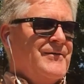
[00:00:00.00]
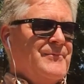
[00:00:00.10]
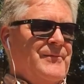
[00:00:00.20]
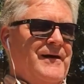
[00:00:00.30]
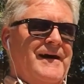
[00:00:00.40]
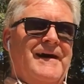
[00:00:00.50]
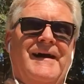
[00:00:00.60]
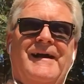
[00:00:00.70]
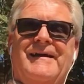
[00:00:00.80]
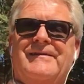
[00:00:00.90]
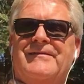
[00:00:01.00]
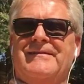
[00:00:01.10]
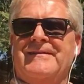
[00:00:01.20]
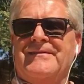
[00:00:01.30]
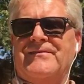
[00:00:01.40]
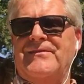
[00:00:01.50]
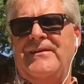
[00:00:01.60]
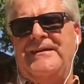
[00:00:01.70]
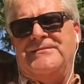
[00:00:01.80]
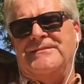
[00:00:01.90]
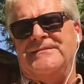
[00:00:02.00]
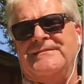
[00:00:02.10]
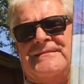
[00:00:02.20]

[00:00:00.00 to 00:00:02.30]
My goodness gracious.